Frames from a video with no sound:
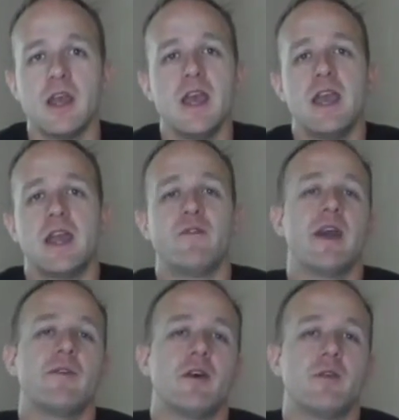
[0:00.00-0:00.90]
And if you haven't
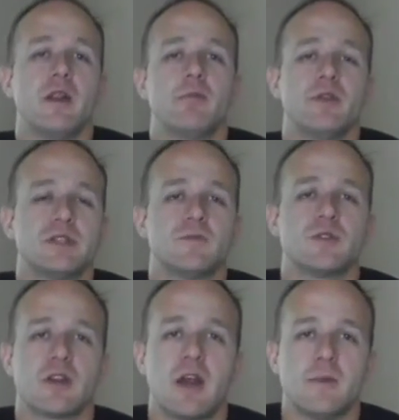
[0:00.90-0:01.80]
already, please
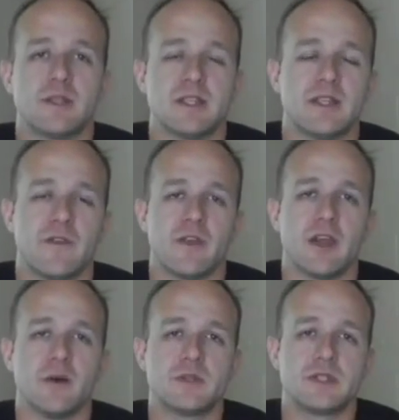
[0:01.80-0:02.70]
subscribe, as it definitely
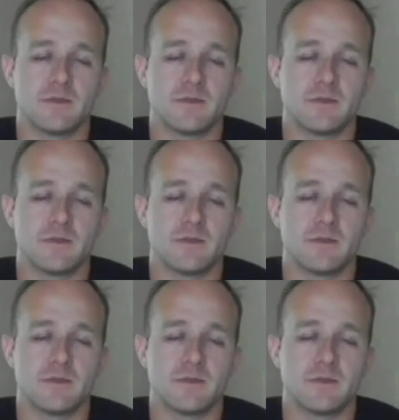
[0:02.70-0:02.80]
helps